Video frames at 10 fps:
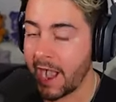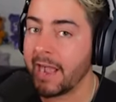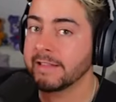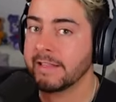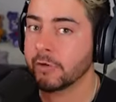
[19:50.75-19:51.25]

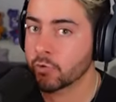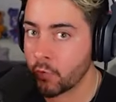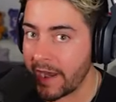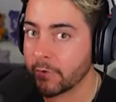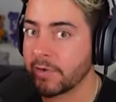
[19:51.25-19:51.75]
I think
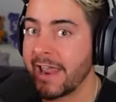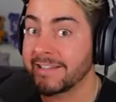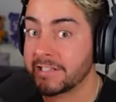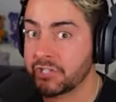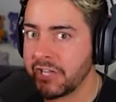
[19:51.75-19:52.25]
Gregory
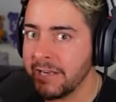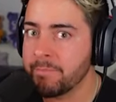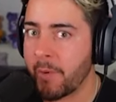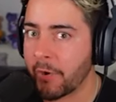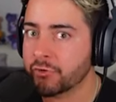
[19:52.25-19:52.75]
has
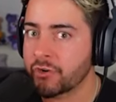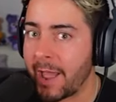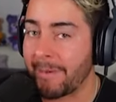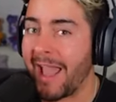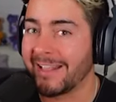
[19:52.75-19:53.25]
seen
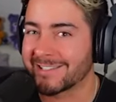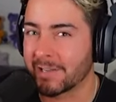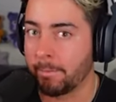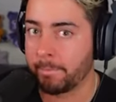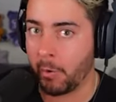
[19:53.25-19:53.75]
Burntrap at
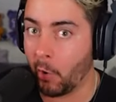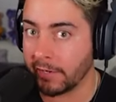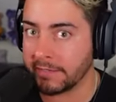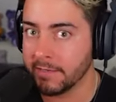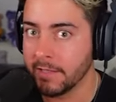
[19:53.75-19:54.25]
some
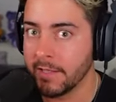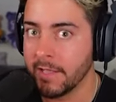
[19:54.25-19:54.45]
point,